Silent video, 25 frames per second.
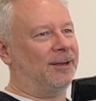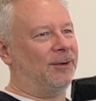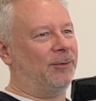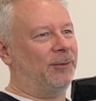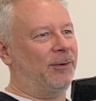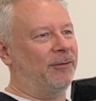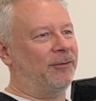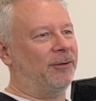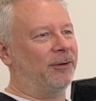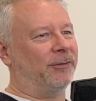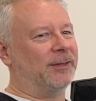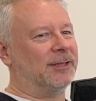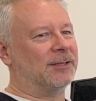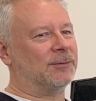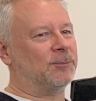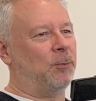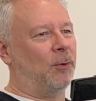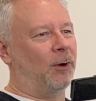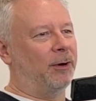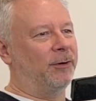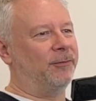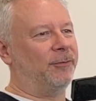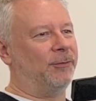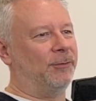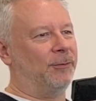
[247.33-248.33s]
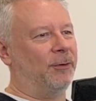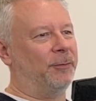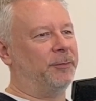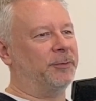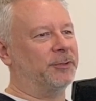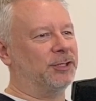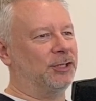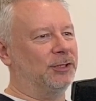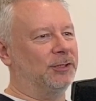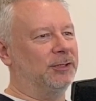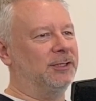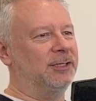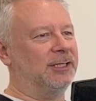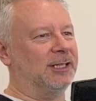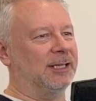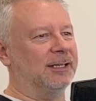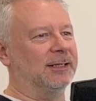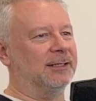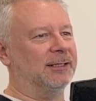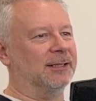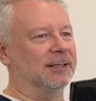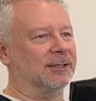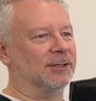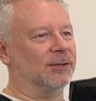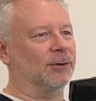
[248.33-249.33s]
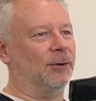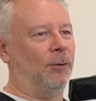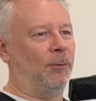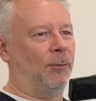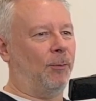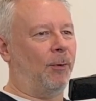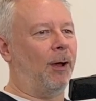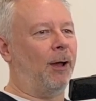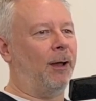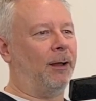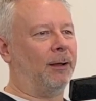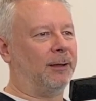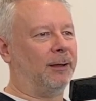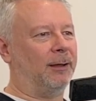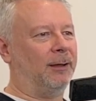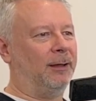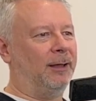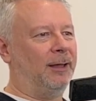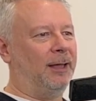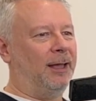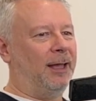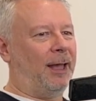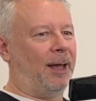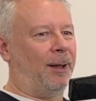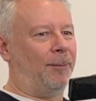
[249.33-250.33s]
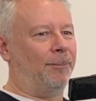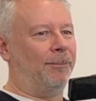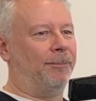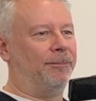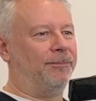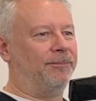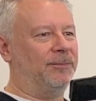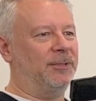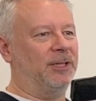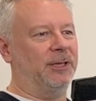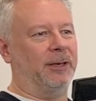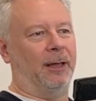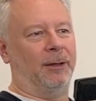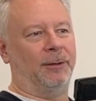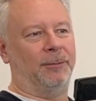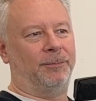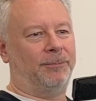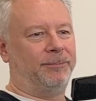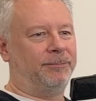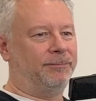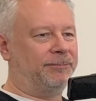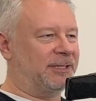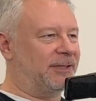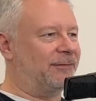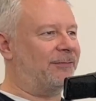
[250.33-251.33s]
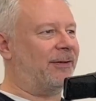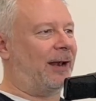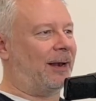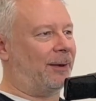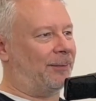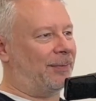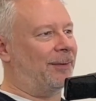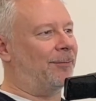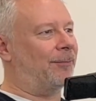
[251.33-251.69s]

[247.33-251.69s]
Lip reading: we've got this wonderful opportunity to sort of work, develop in